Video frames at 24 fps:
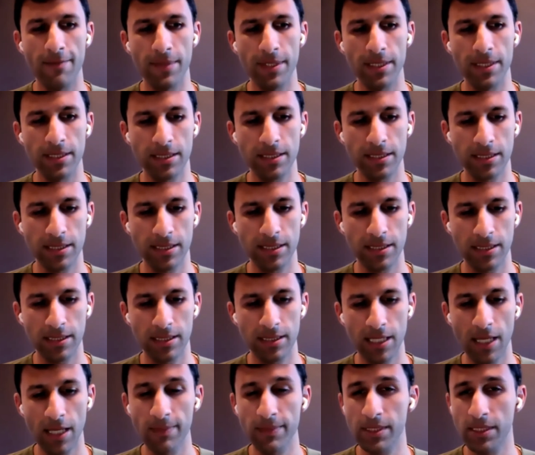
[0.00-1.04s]

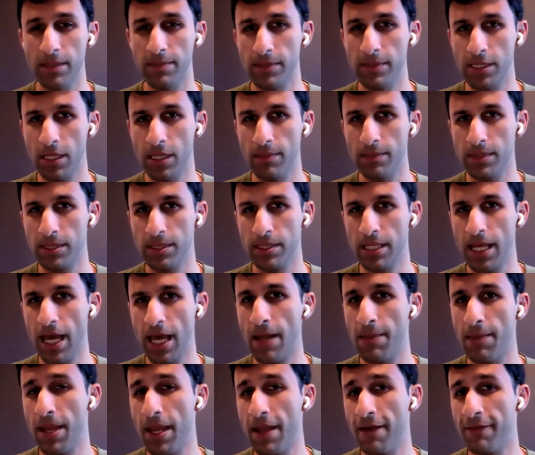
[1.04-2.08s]
Some symptoms
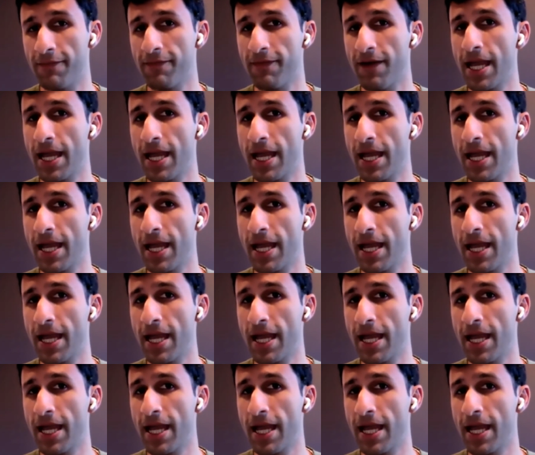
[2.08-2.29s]
that may